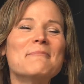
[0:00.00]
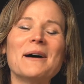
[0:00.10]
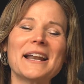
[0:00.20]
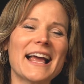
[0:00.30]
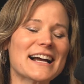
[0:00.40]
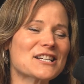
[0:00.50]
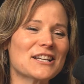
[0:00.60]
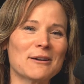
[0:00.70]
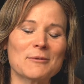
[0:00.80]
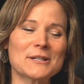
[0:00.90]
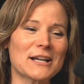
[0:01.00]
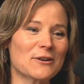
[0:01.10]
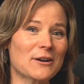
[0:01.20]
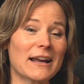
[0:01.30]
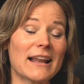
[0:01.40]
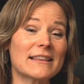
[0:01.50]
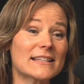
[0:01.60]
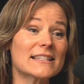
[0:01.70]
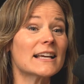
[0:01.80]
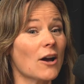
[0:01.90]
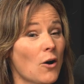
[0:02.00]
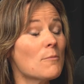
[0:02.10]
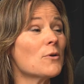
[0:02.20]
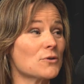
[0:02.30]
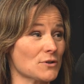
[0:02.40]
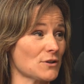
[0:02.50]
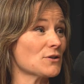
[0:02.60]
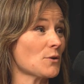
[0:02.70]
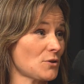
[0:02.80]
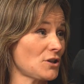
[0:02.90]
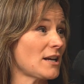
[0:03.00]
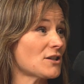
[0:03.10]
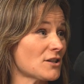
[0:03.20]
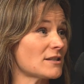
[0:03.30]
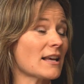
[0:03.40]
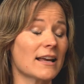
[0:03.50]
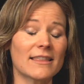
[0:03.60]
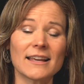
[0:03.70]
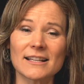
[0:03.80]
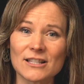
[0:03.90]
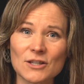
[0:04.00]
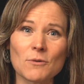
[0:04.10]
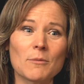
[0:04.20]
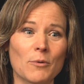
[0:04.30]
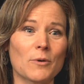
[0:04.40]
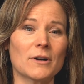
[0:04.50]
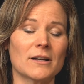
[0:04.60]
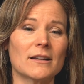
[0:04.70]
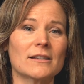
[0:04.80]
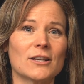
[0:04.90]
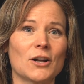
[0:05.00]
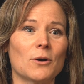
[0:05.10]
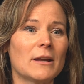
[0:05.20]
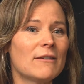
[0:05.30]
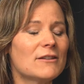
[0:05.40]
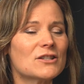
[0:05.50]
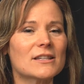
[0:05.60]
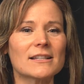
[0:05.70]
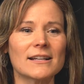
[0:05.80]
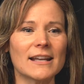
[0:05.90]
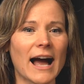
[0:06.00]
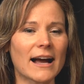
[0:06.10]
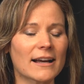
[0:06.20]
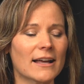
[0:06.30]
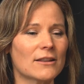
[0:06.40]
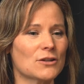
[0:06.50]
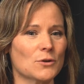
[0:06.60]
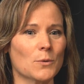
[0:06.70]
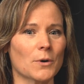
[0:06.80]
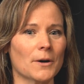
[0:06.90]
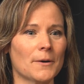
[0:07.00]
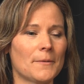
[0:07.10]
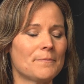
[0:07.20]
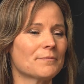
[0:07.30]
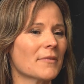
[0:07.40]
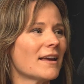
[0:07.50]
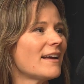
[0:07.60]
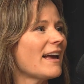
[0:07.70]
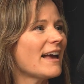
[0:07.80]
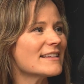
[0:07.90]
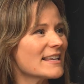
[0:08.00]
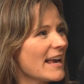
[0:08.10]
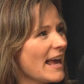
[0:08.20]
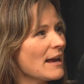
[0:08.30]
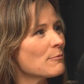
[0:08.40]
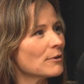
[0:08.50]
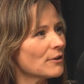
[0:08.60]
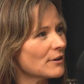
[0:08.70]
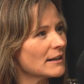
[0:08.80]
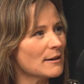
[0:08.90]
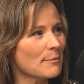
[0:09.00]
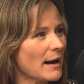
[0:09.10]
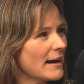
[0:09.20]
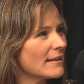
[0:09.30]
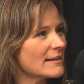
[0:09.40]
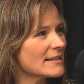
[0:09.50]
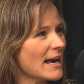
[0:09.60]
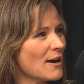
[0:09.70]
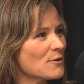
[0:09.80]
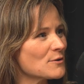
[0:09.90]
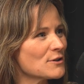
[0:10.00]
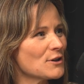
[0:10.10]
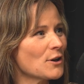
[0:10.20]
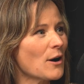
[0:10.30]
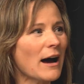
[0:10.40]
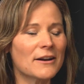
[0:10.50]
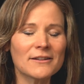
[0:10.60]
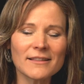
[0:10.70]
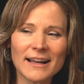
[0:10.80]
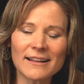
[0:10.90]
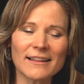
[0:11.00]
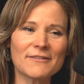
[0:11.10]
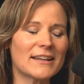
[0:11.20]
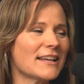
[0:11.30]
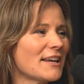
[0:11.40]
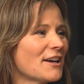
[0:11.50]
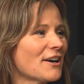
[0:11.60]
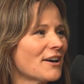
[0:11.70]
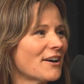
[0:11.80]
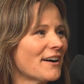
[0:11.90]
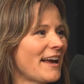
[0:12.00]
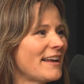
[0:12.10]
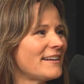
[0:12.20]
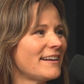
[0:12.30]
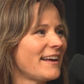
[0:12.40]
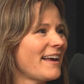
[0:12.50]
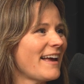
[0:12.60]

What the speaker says: But actually it worked out great. It's just like homeowners associations. I think it's so important, you know, even just to knock on the door, say, hey, we're looking to buying this house. You know, how do you like living here? And